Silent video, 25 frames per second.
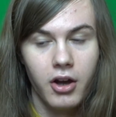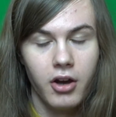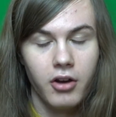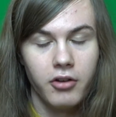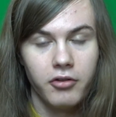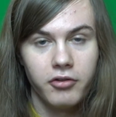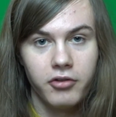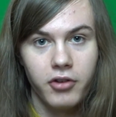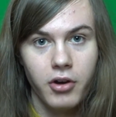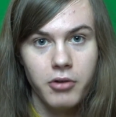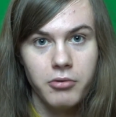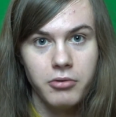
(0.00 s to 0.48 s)

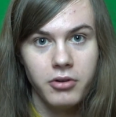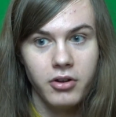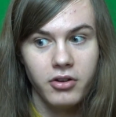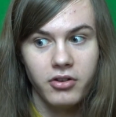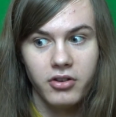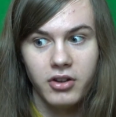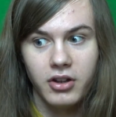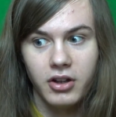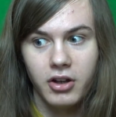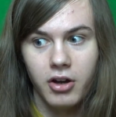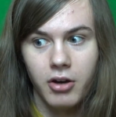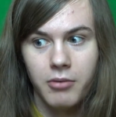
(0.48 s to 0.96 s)

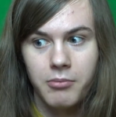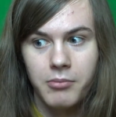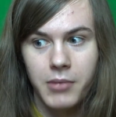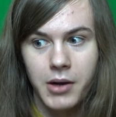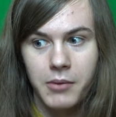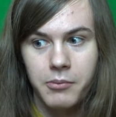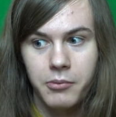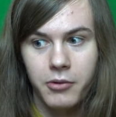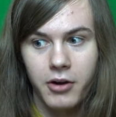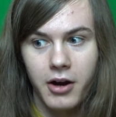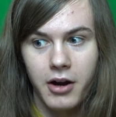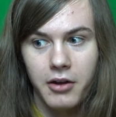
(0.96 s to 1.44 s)
Focusing on my
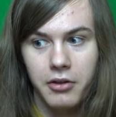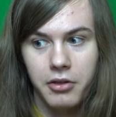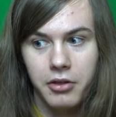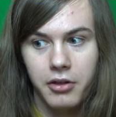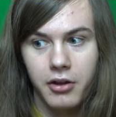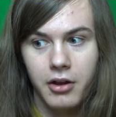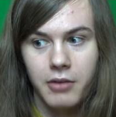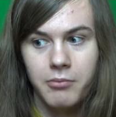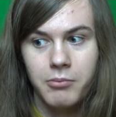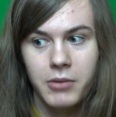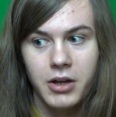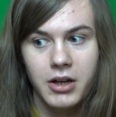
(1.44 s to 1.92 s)
breath
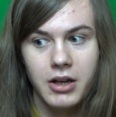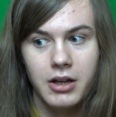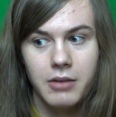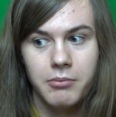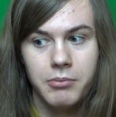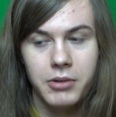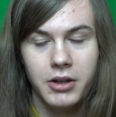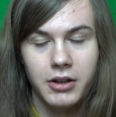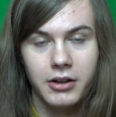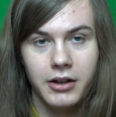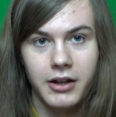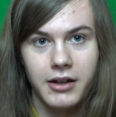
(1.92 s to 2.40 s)
and
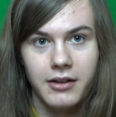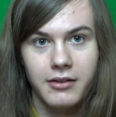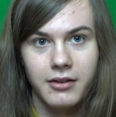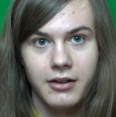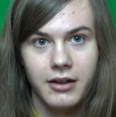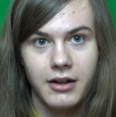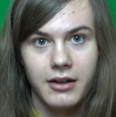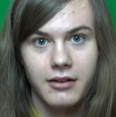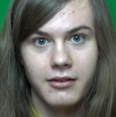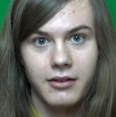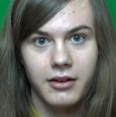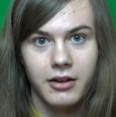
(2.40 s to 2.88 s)

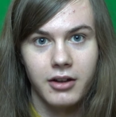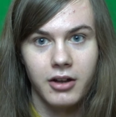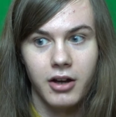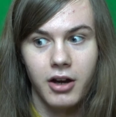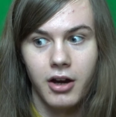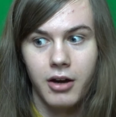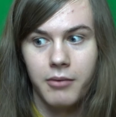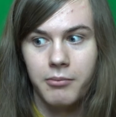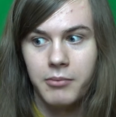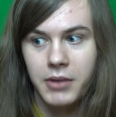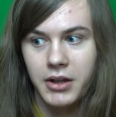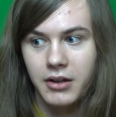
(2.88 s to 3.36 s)
manipulating it to
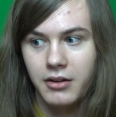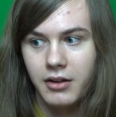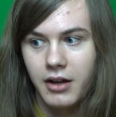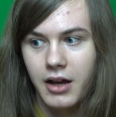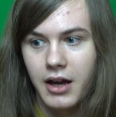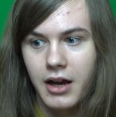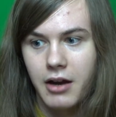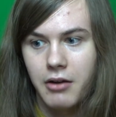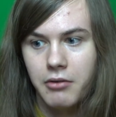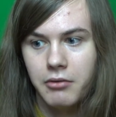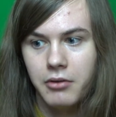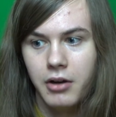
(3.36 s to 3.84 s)
calm me
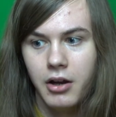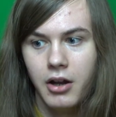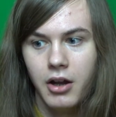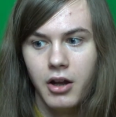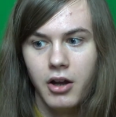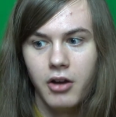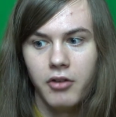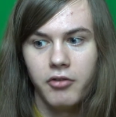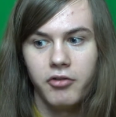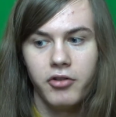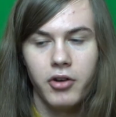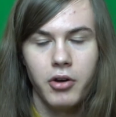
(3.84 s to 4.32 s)
down,
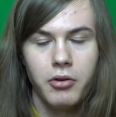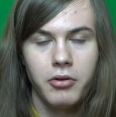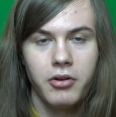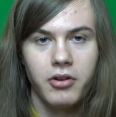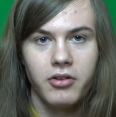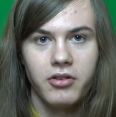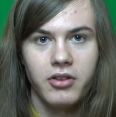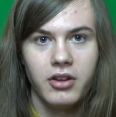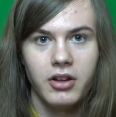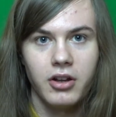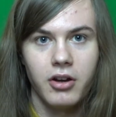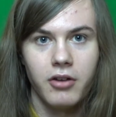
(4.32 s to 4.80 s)

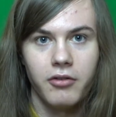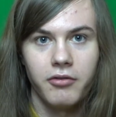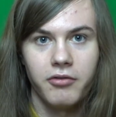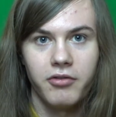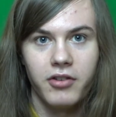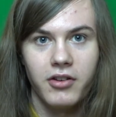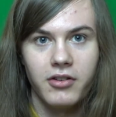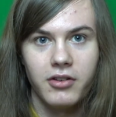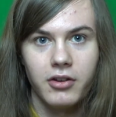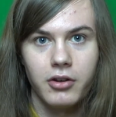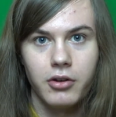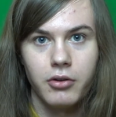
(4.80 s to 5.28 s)
focusing on
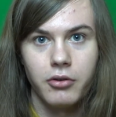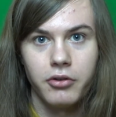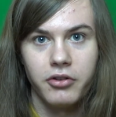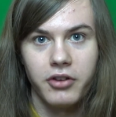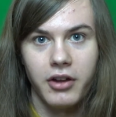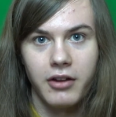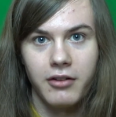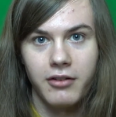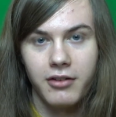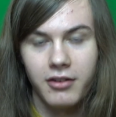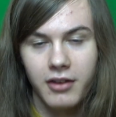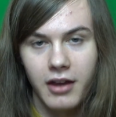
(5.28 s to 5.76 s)
physical
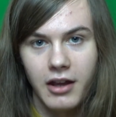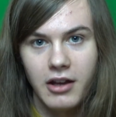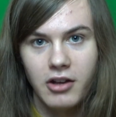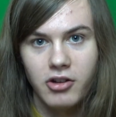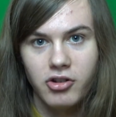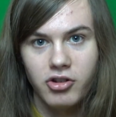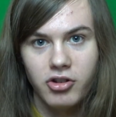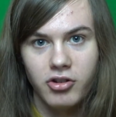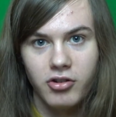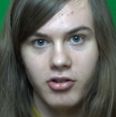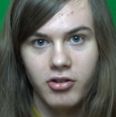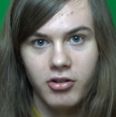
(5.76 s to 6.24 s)

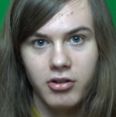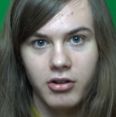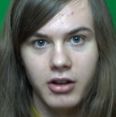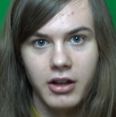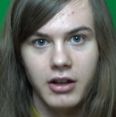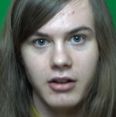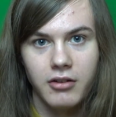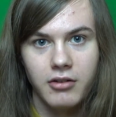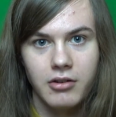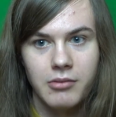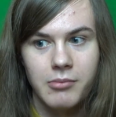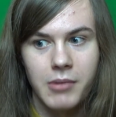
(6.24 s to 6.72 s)
sensations
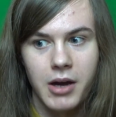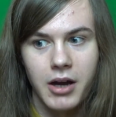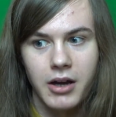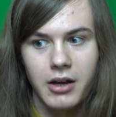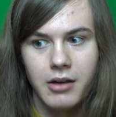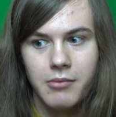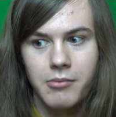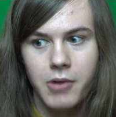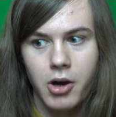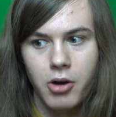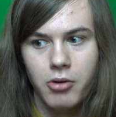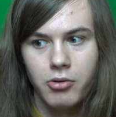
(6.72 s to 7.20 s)
linked to my
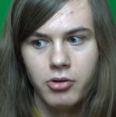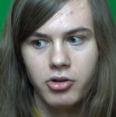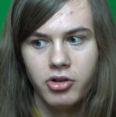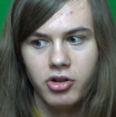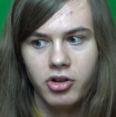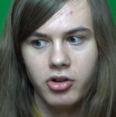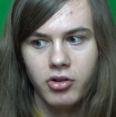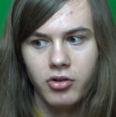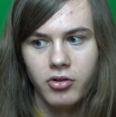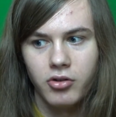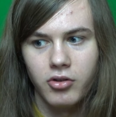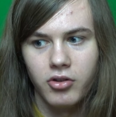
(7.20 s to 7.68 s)

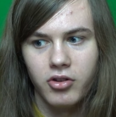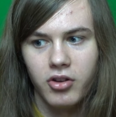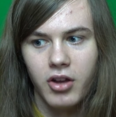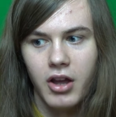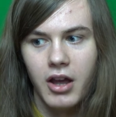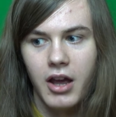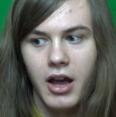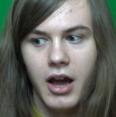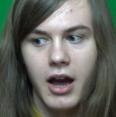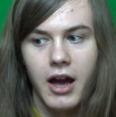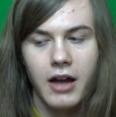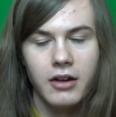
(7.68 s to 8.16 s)
emotions,
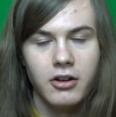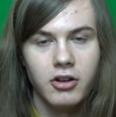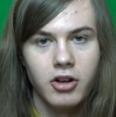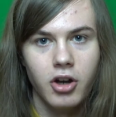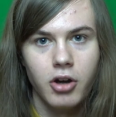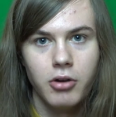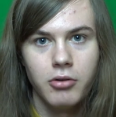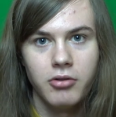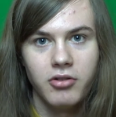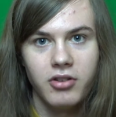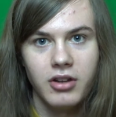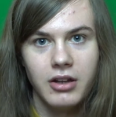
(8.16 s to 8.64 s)
and
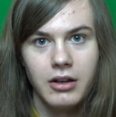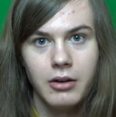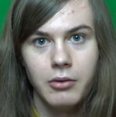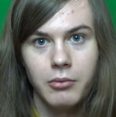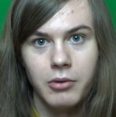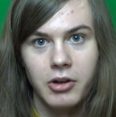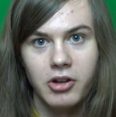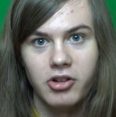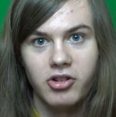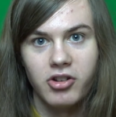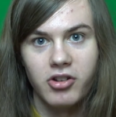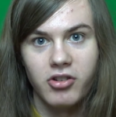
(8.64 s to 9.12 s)
noting,
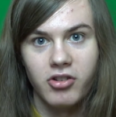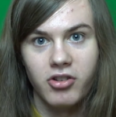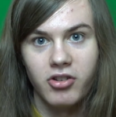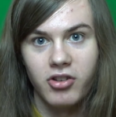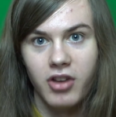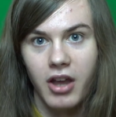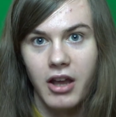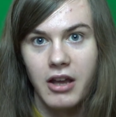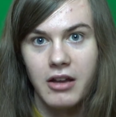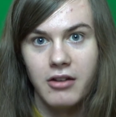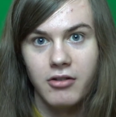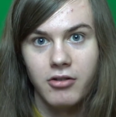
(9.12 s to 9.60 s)
which is
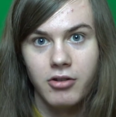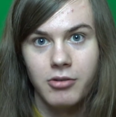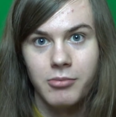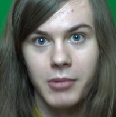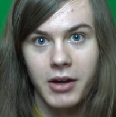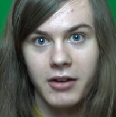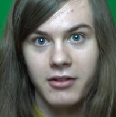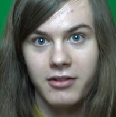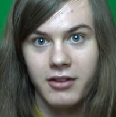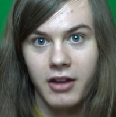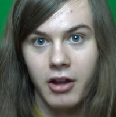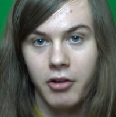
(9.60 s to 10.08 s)
saying to
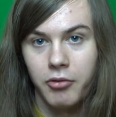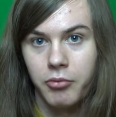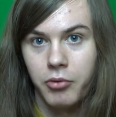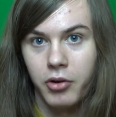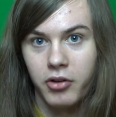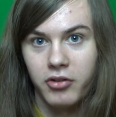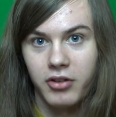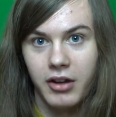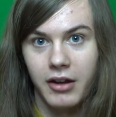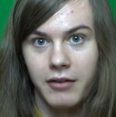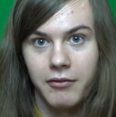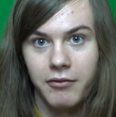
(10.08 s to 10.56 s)
myself
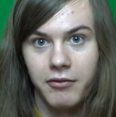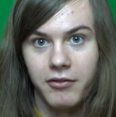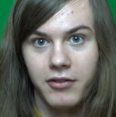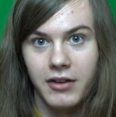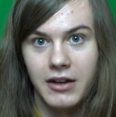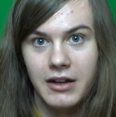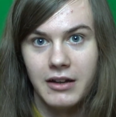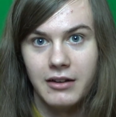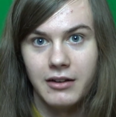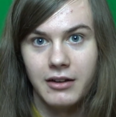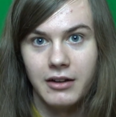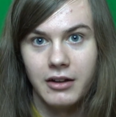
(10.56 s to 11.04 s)
what I'm
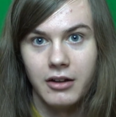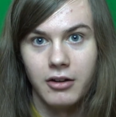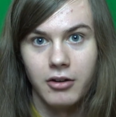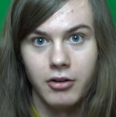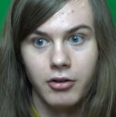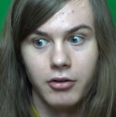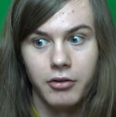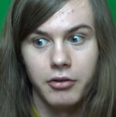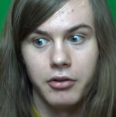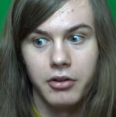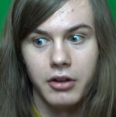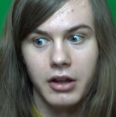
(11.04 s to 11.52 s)
feeling and
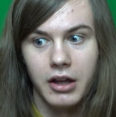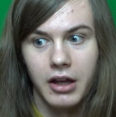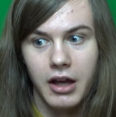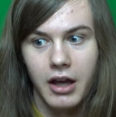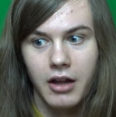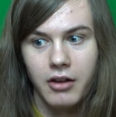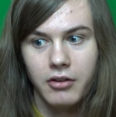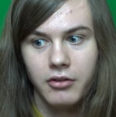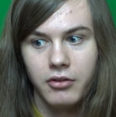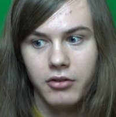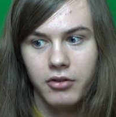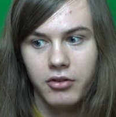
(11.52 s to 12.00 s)
nothing
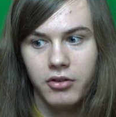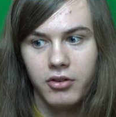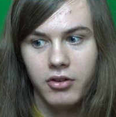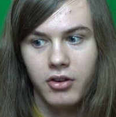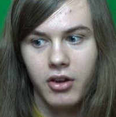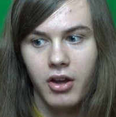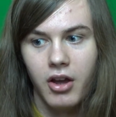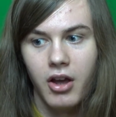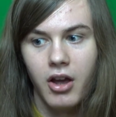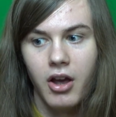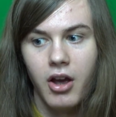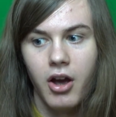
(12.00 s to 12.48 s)
else,
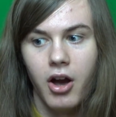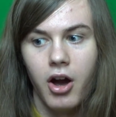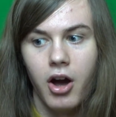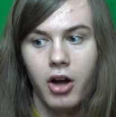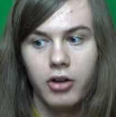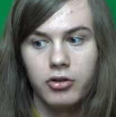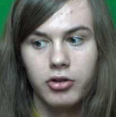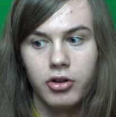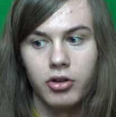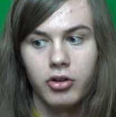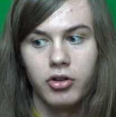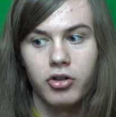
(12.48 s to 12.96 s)

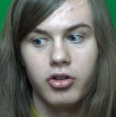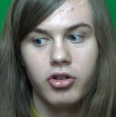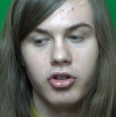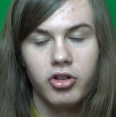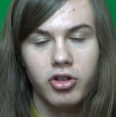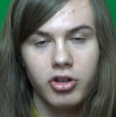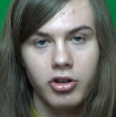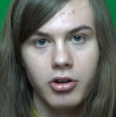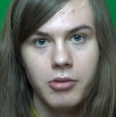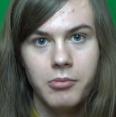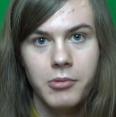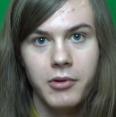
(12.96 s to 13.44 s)
are just
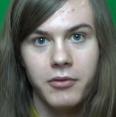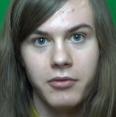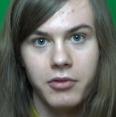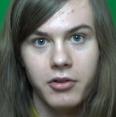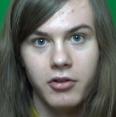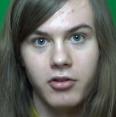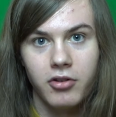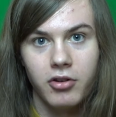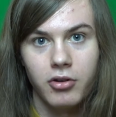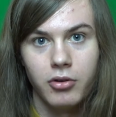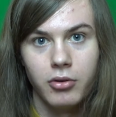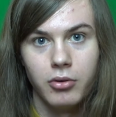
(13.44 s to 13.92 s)
some of the
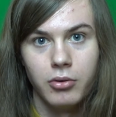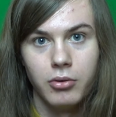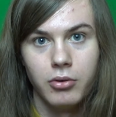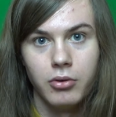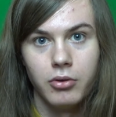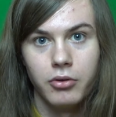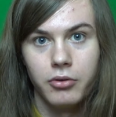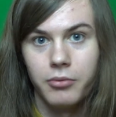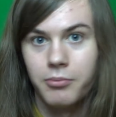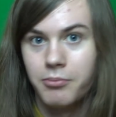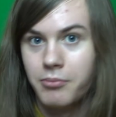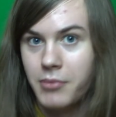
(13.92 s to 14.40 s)

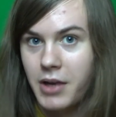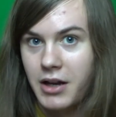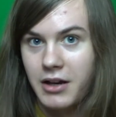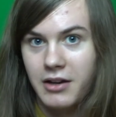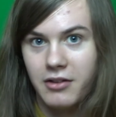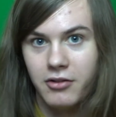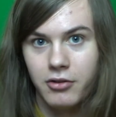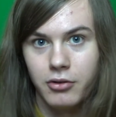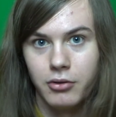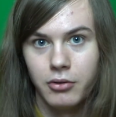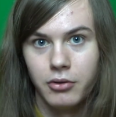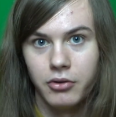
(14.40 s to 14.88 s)
tools, many
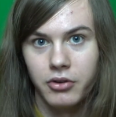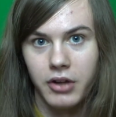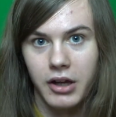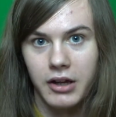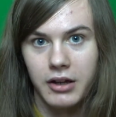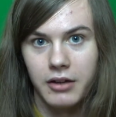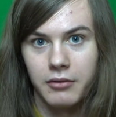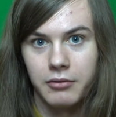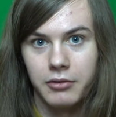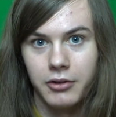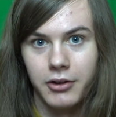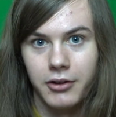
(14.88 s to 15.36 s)
tools I
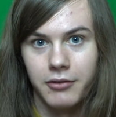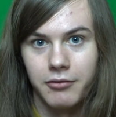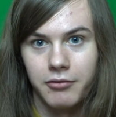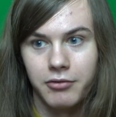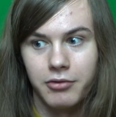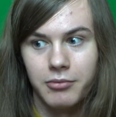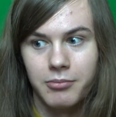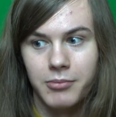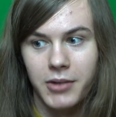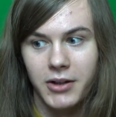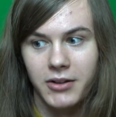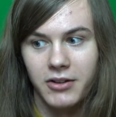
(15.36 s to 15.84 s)
have learnt
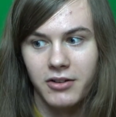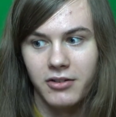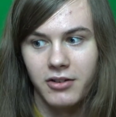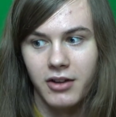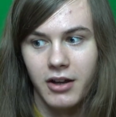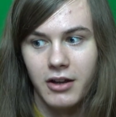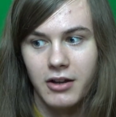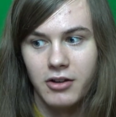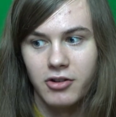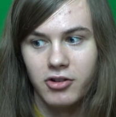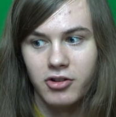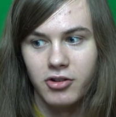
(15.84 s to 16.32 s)
from
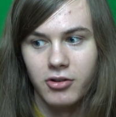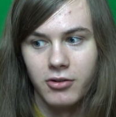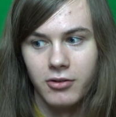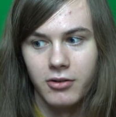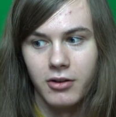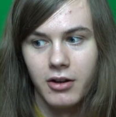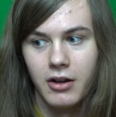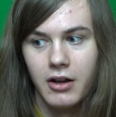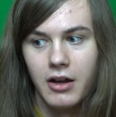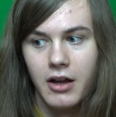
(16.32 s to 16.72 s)
meditation.